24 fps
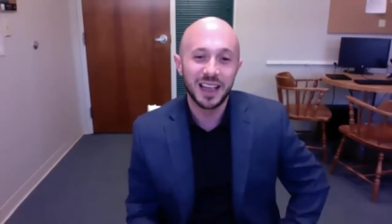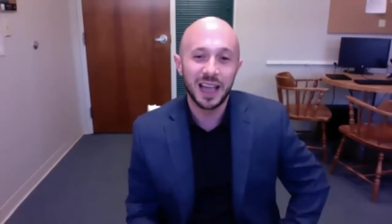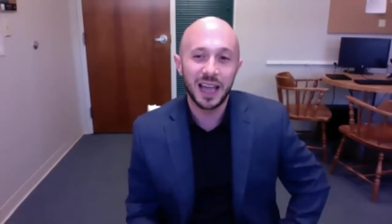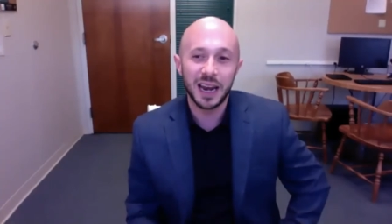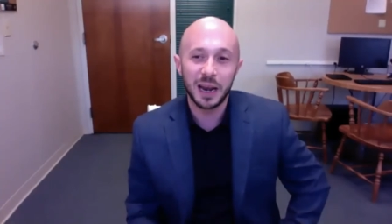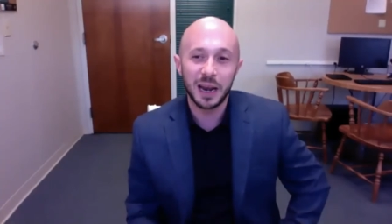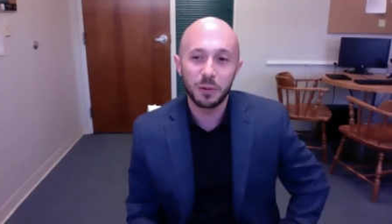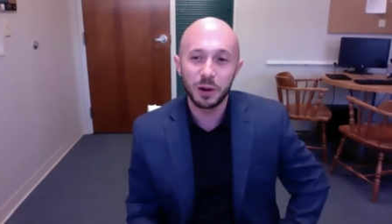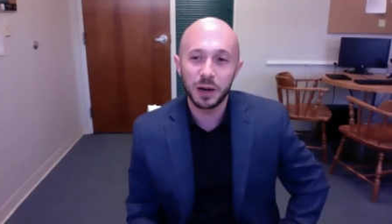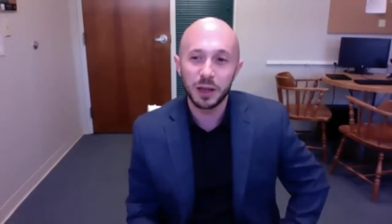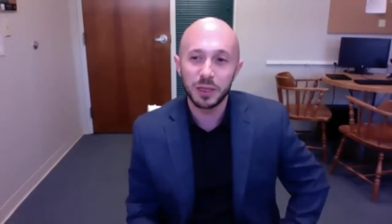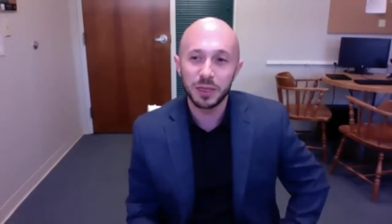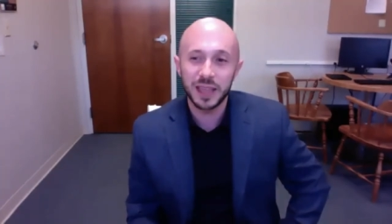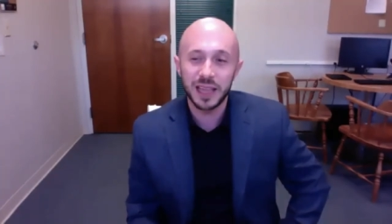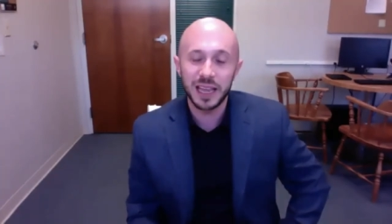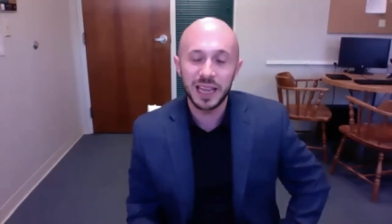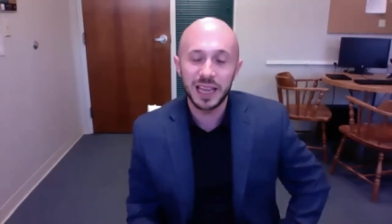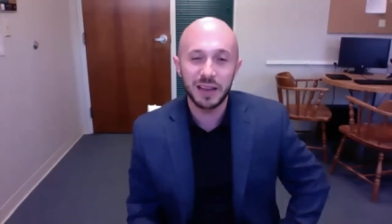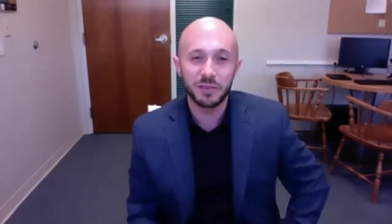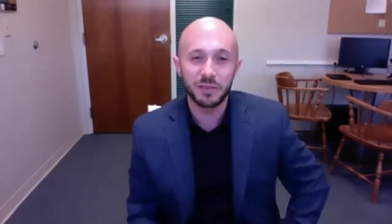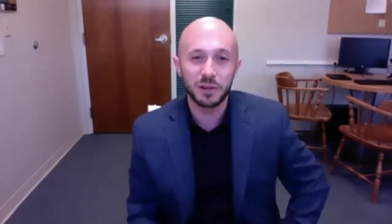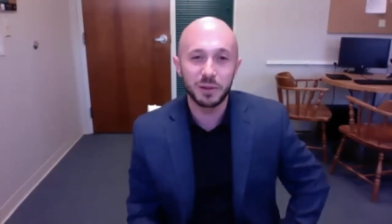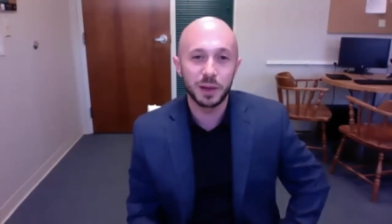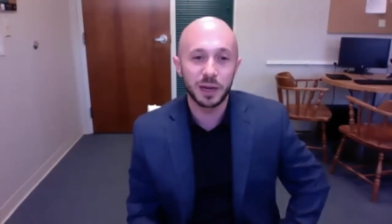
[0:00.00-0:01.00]
And I want to thank
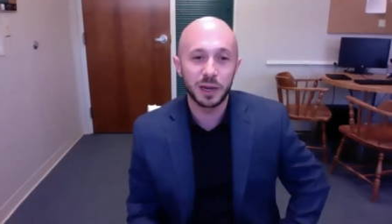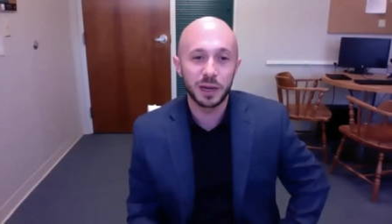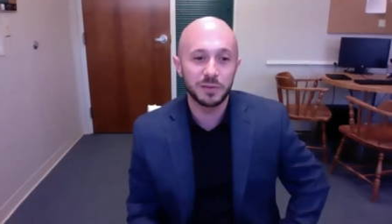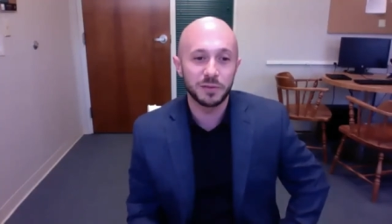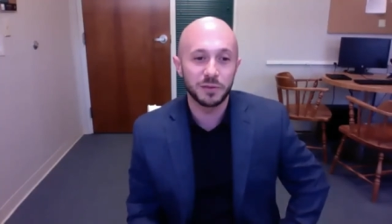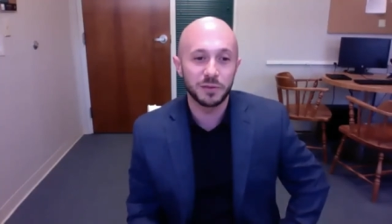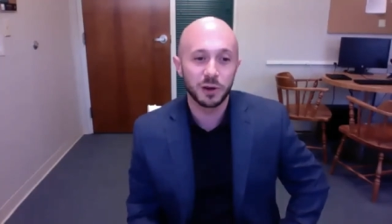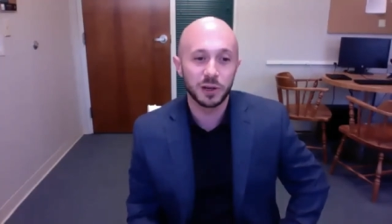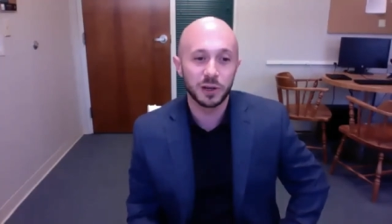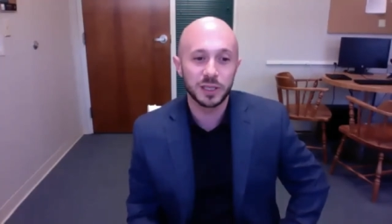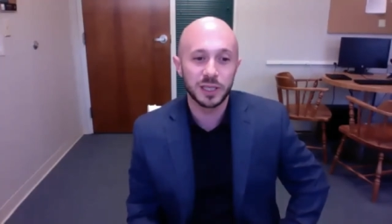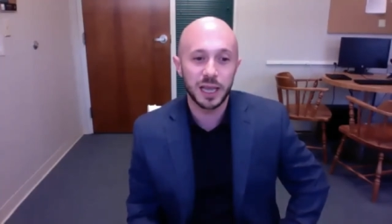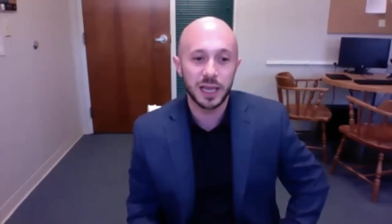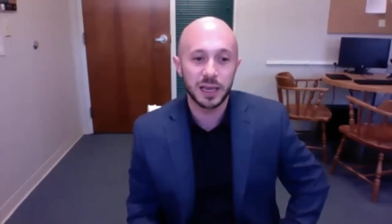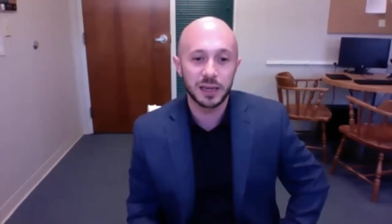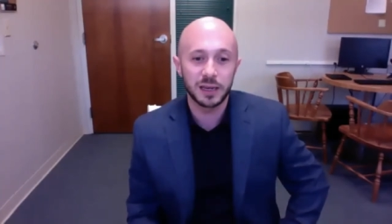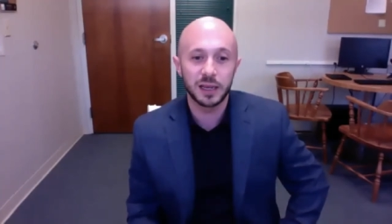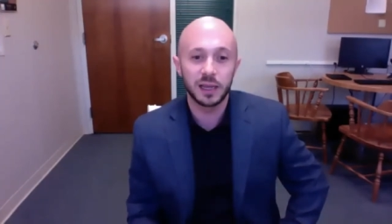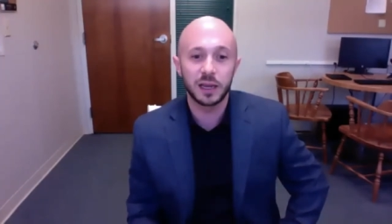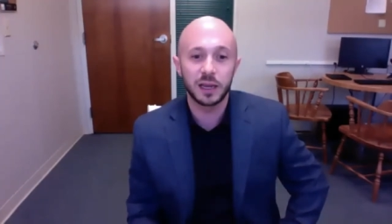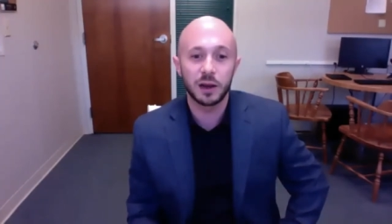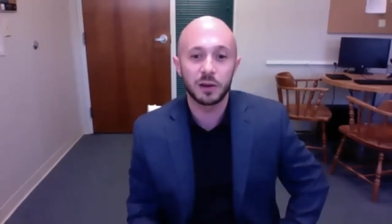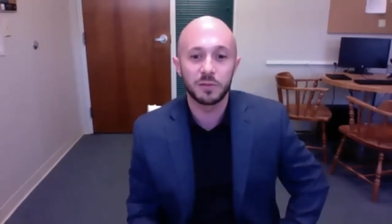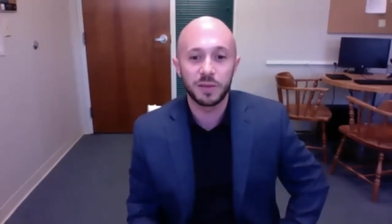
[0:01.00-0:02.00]
everybody for
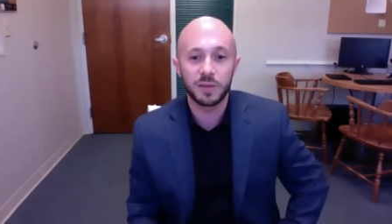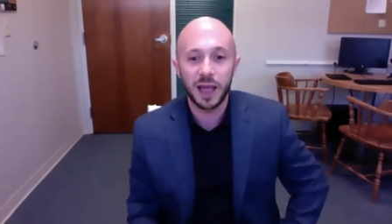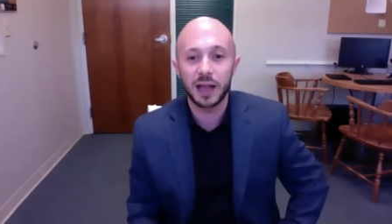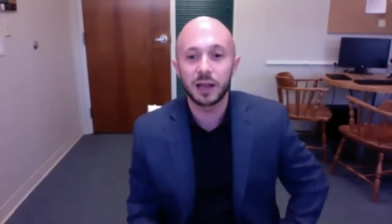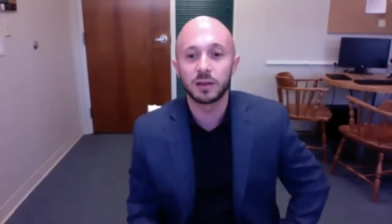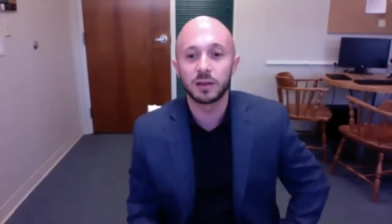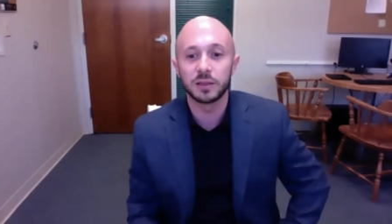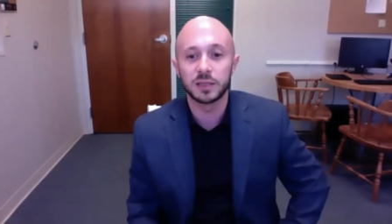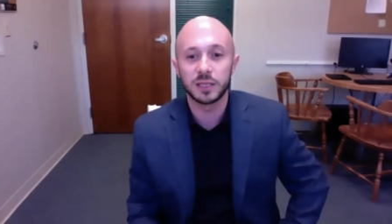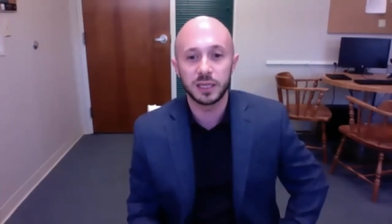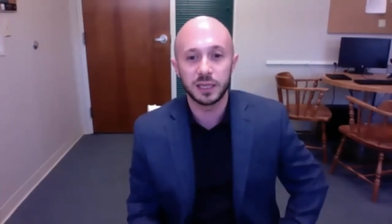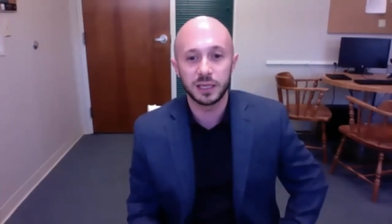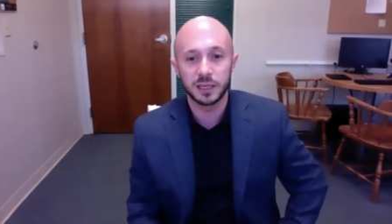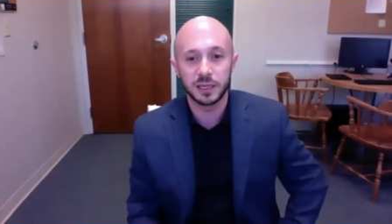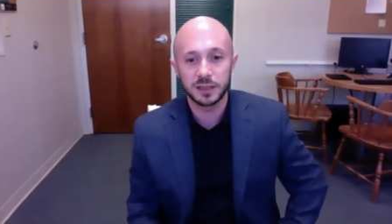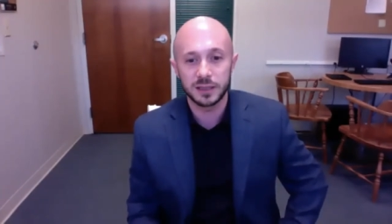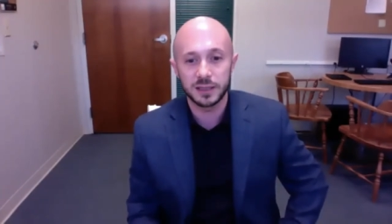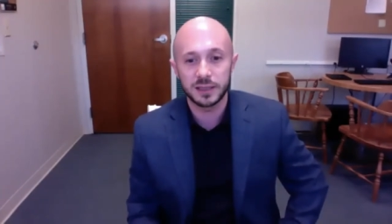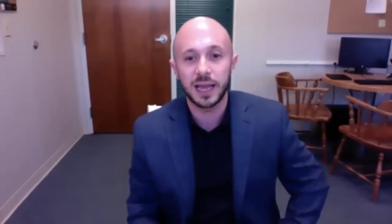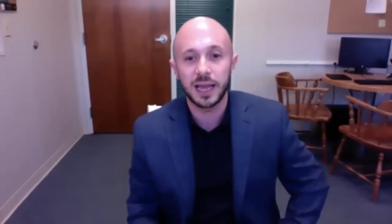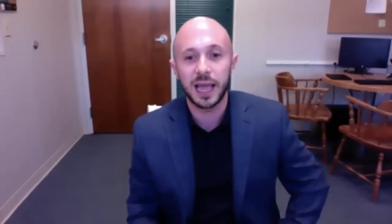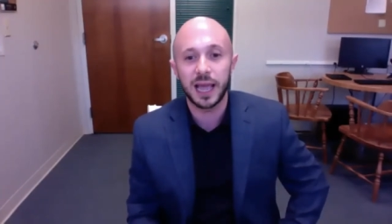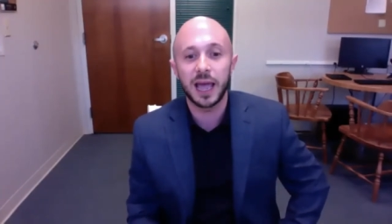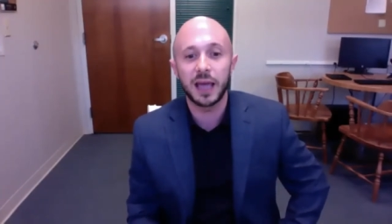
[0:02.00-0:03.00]
attending, our faculty and
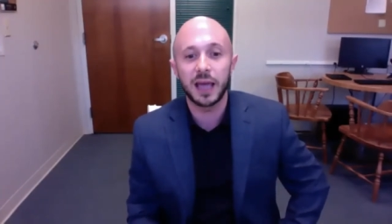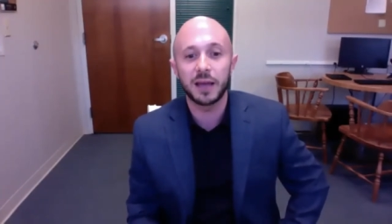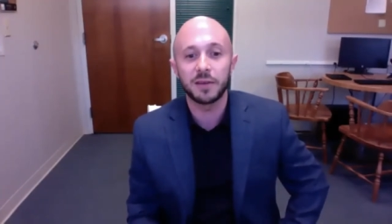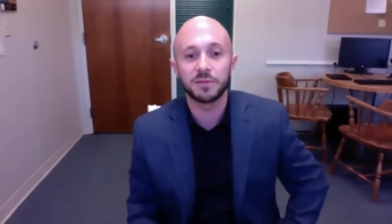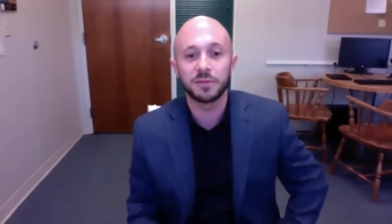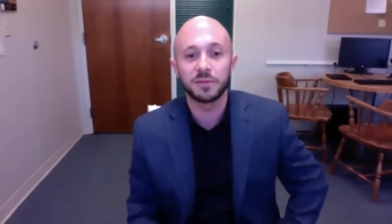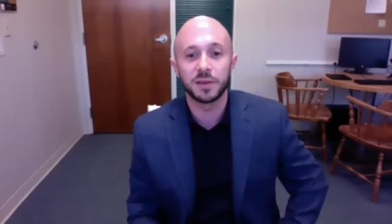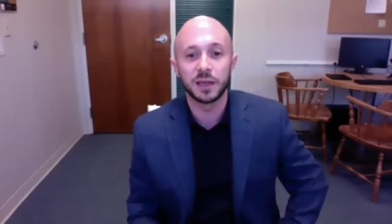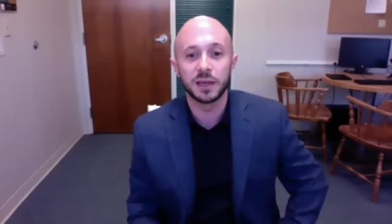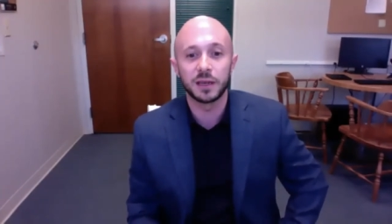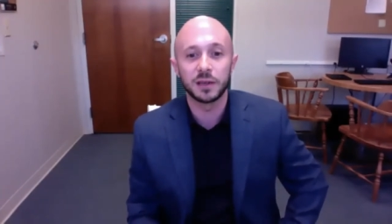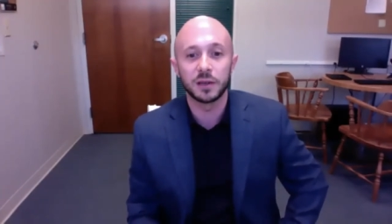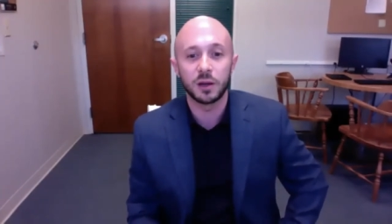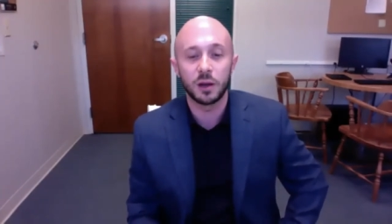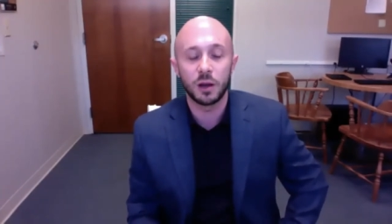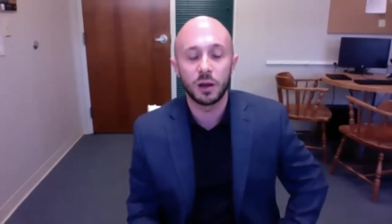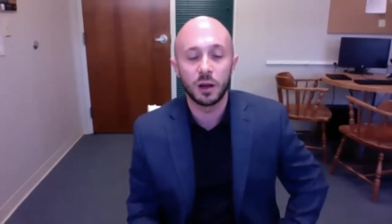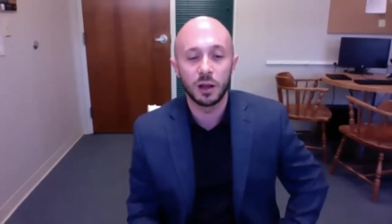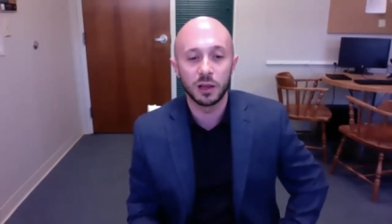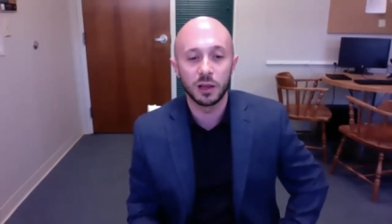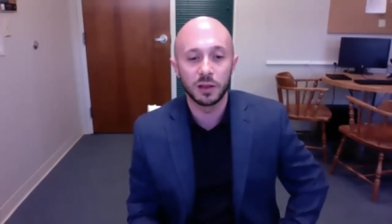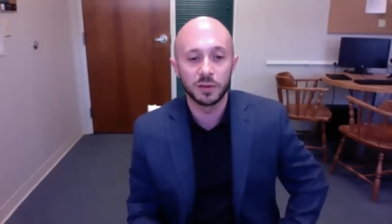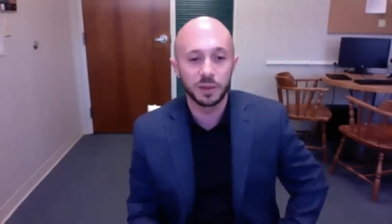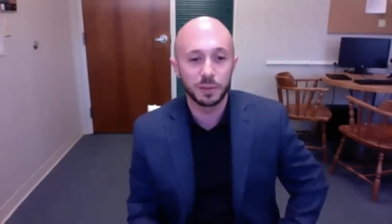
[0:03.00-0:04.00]
staff, and
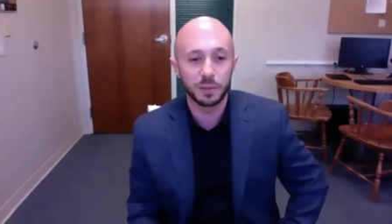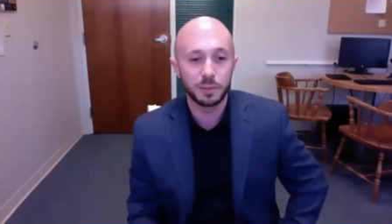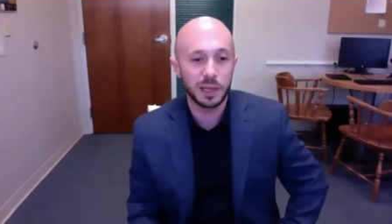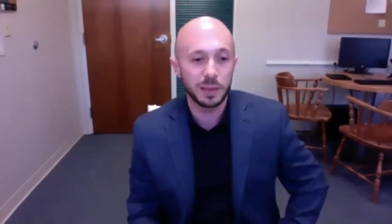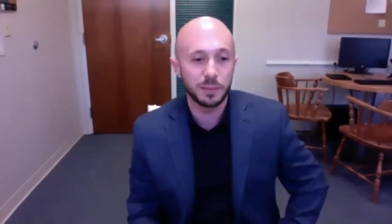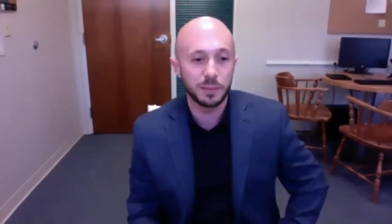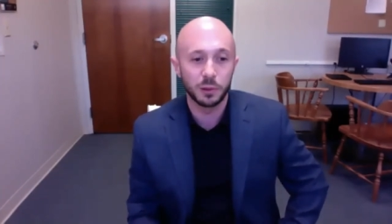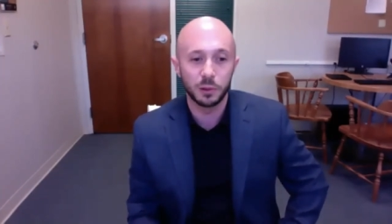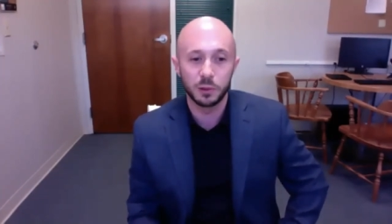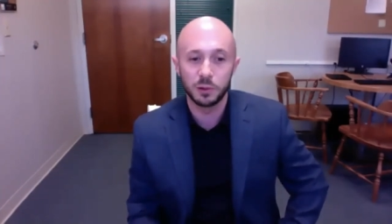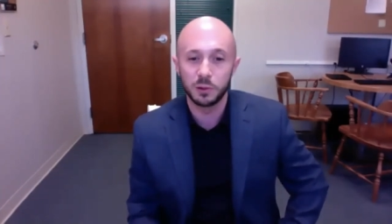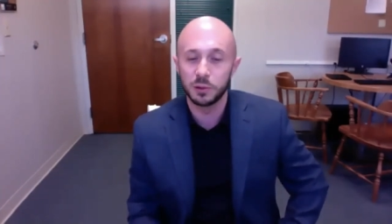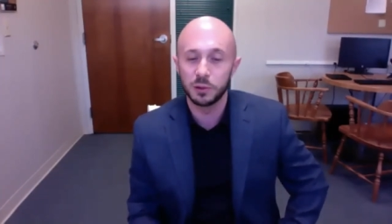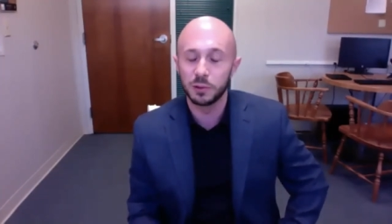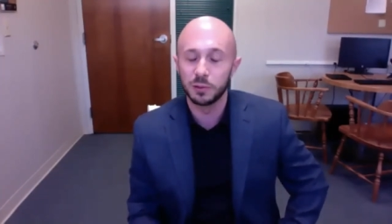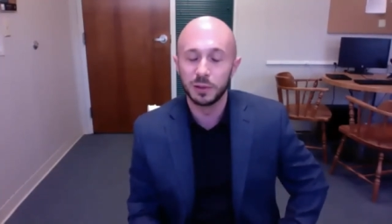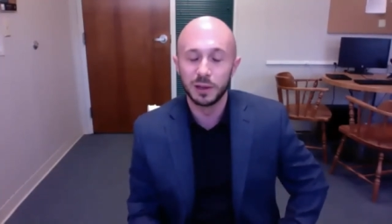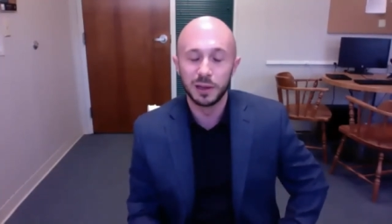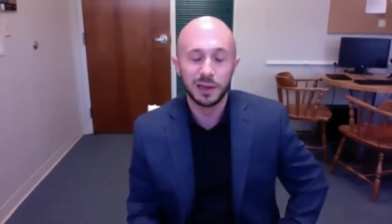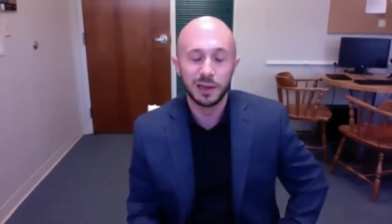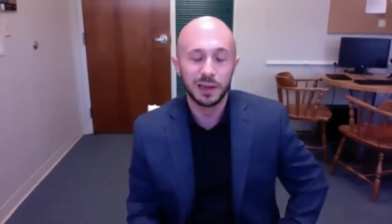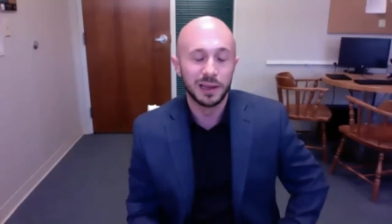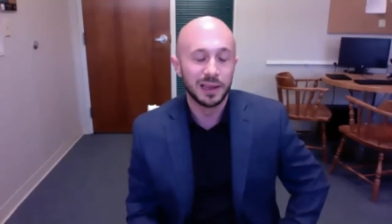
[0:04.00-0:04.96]
all of the people who